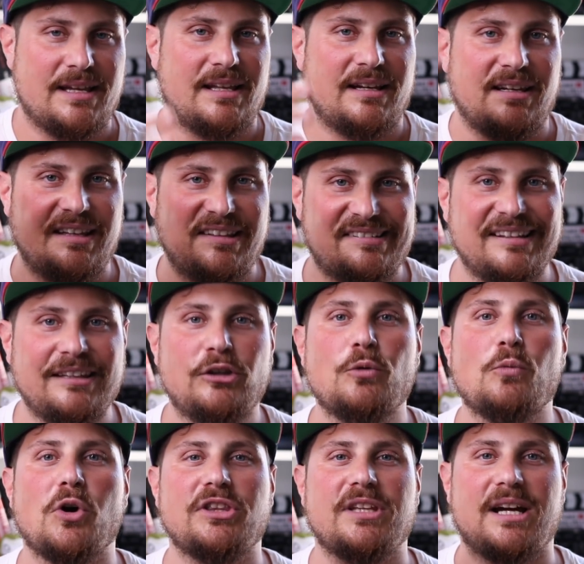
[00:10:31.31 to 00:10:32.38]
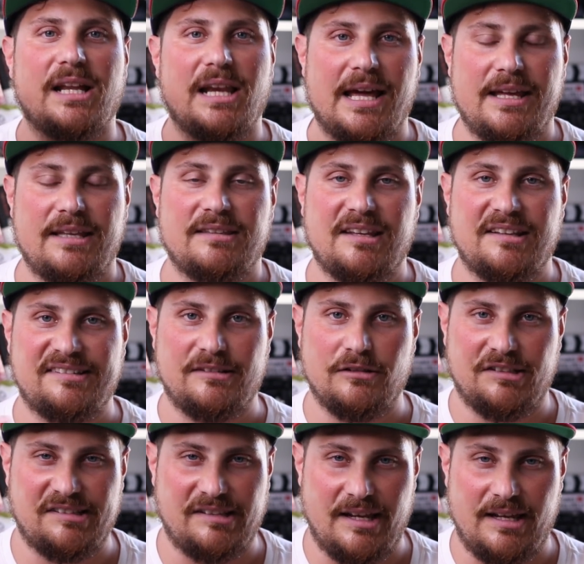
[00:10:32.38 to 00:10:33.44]
Listen to what the client has to
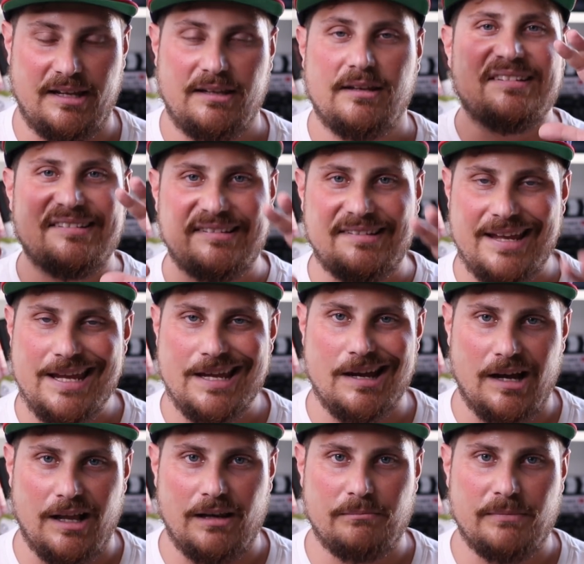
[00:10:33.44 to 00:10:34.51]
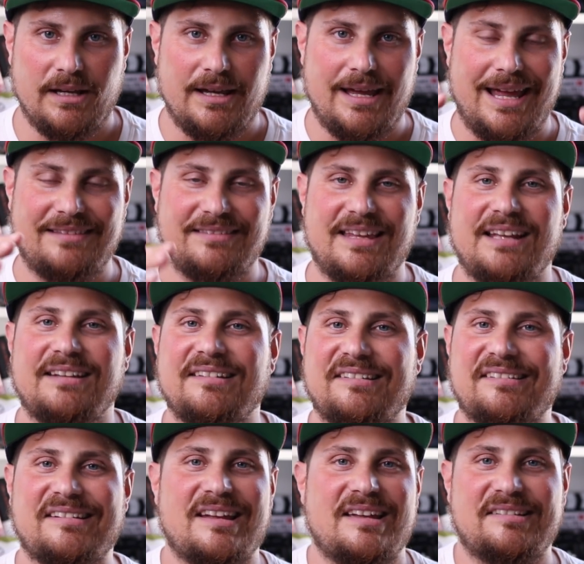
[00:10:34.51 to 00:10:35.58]
say, stay calm, and then
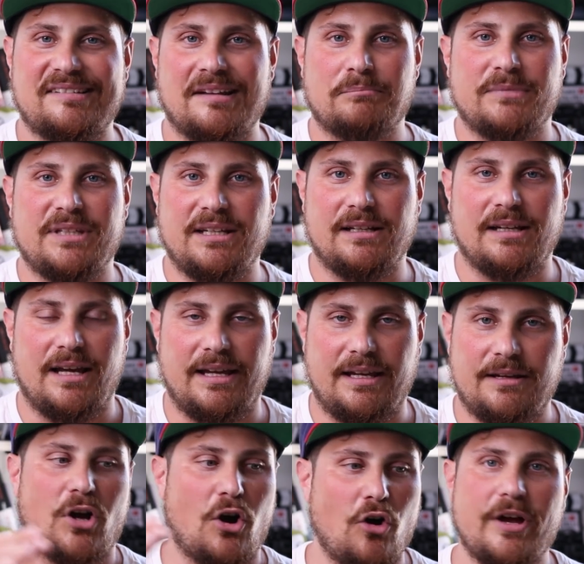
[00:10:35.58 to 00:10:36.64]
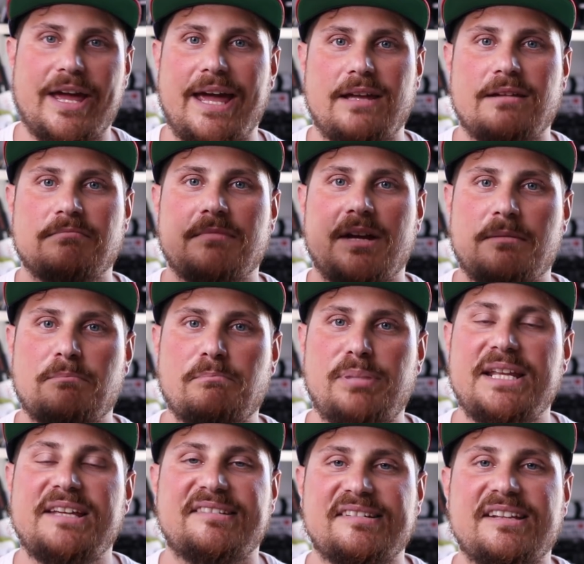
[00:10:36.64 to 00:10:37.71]
say something like, okay,
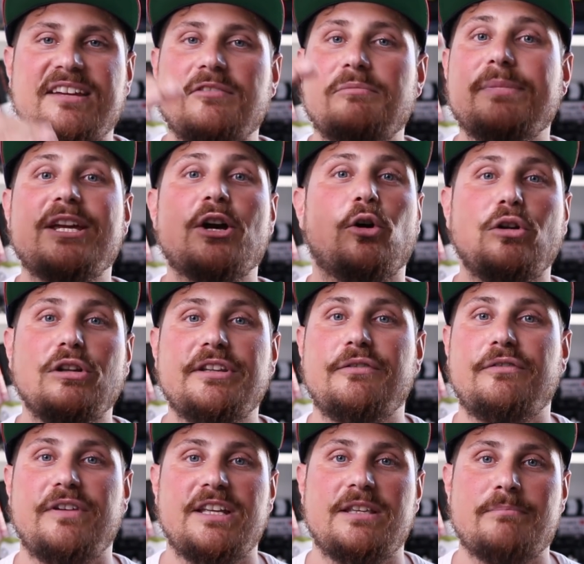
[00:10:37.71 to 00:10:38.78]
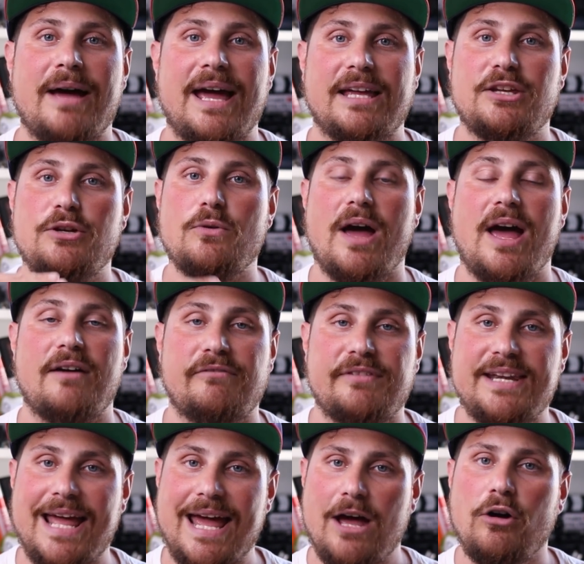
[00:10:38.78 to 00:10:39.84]
please give me all the feedback you have
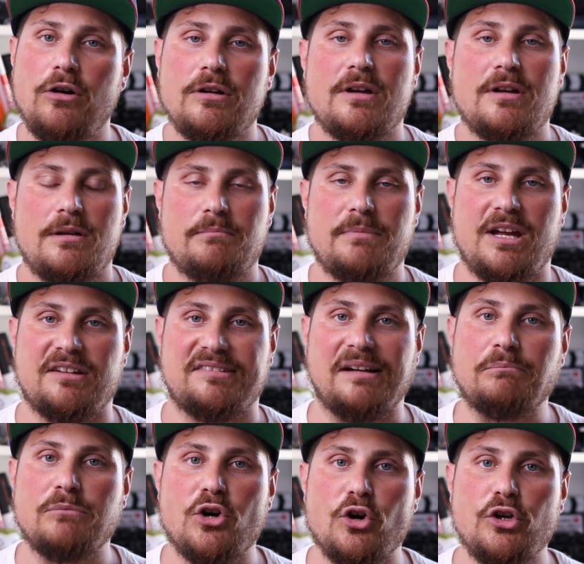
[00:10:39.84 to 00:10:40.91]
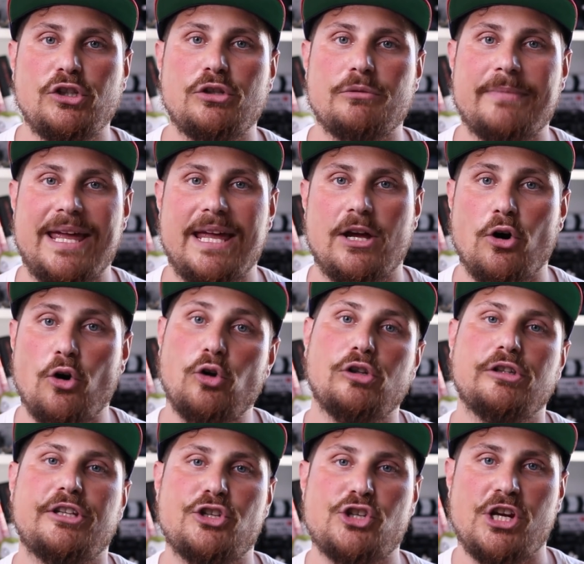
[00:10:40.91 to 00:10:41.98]
now because I'm going to make
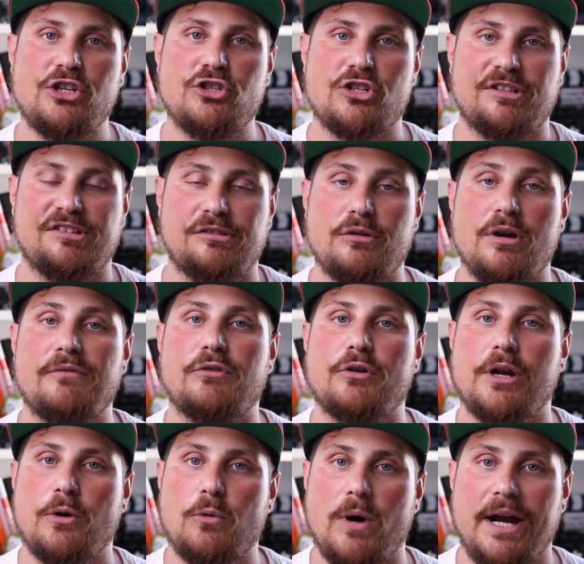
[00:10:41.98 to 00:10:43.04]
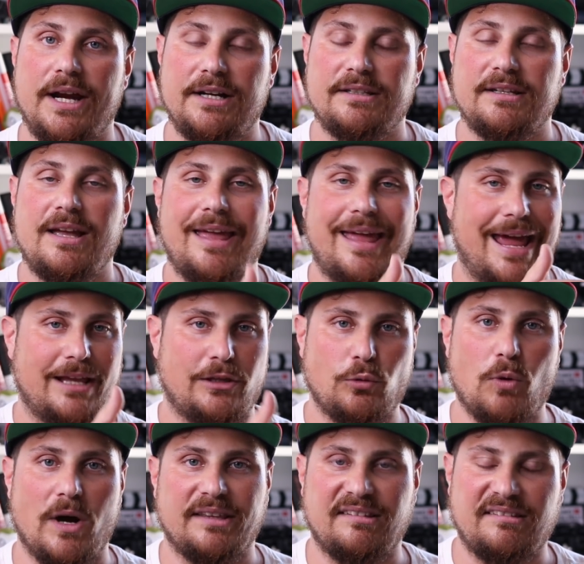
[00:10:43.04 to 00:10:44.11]
all the changes you have required at
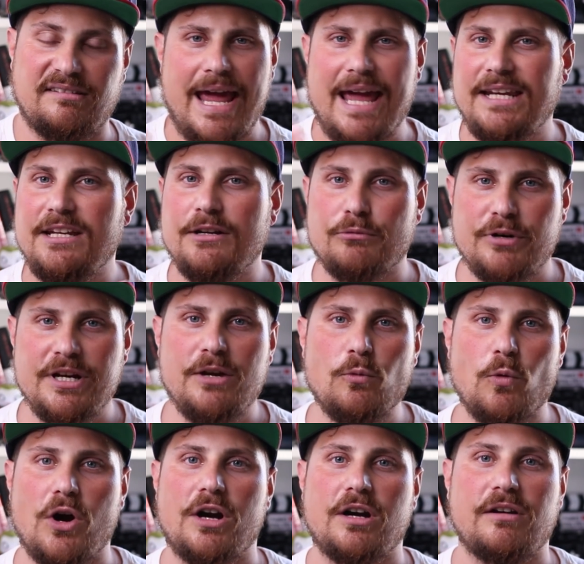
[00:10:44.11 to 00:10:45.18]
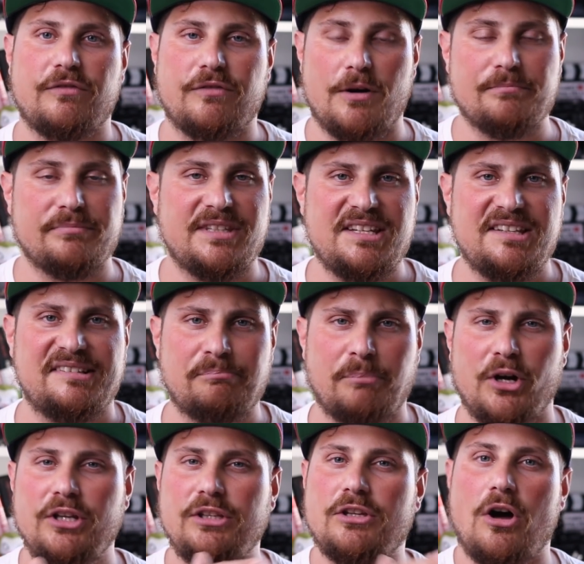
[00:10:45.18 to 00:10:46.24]
once. Any rework from this
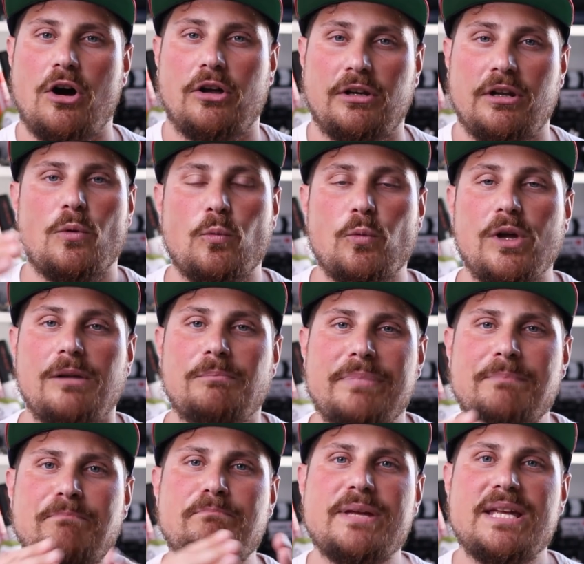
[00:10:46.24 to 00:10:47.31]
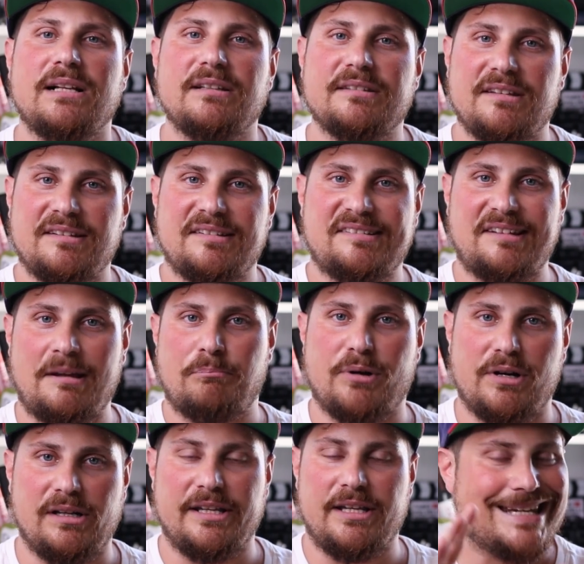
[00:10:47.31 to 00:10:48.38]
point on will be built
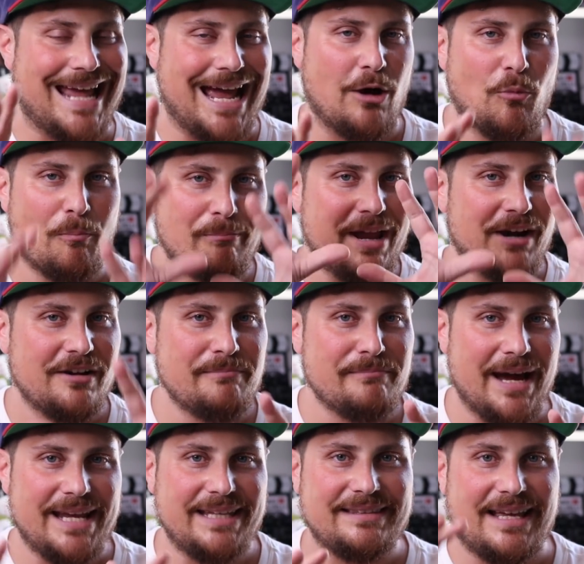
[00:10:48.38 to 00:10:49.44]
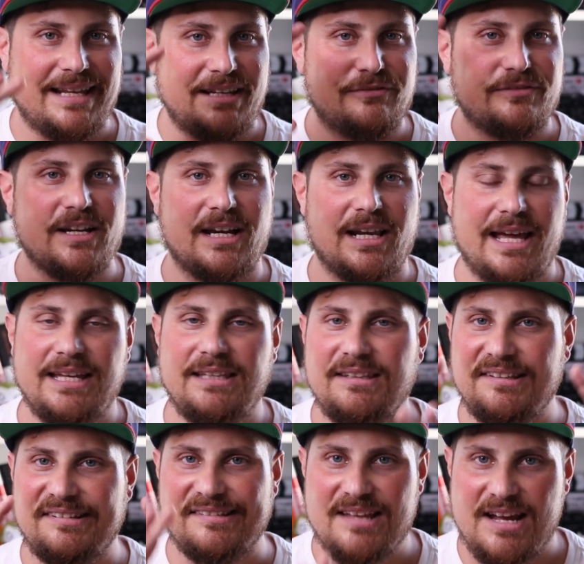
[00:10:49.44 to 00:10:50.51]
separately. Now, bear in mind that if the client
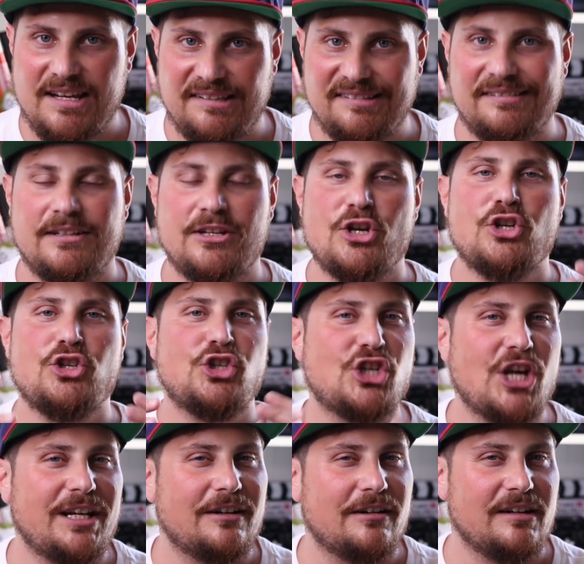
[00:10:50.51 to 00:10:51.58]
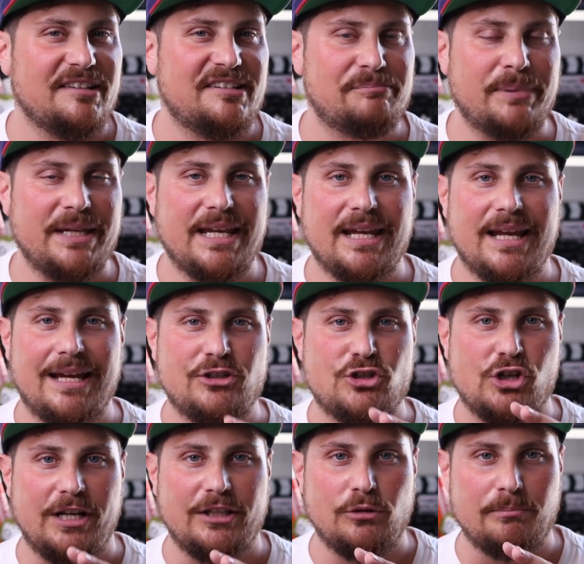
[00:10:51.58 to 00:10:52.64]
is nice, generally speaking, I
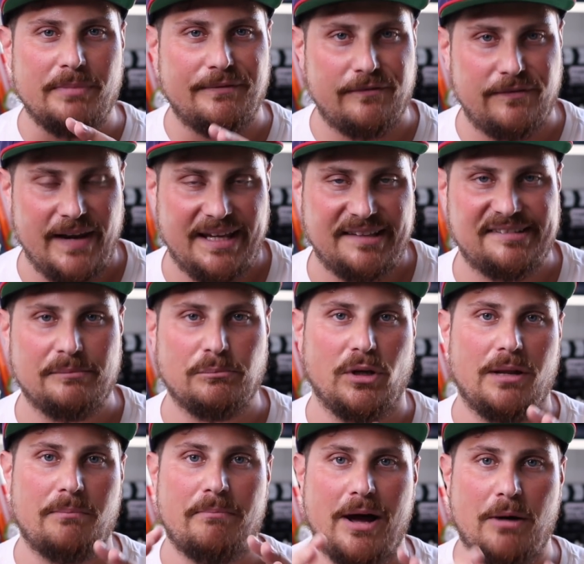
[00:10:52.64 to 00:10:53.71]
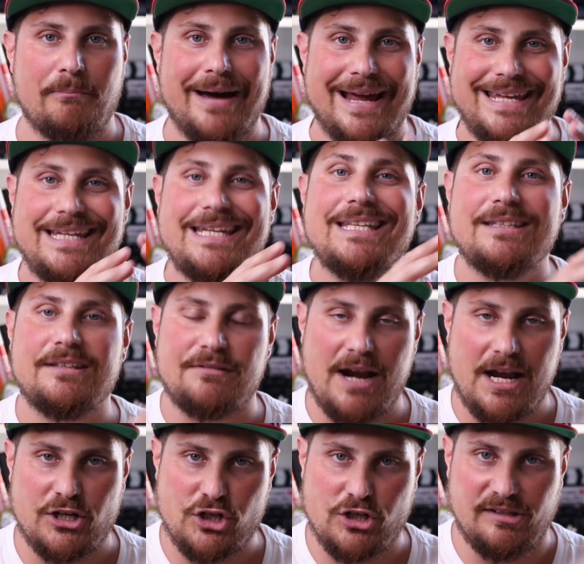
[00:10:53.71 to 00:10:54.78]
try to be flexible about my
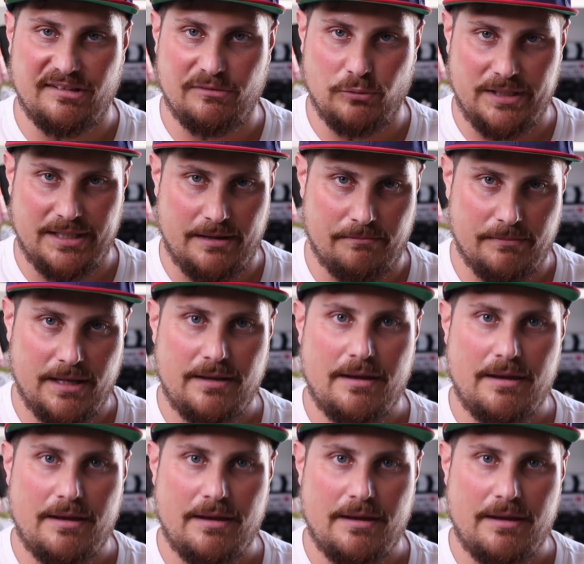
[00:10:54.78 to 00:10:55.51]
interactions with them.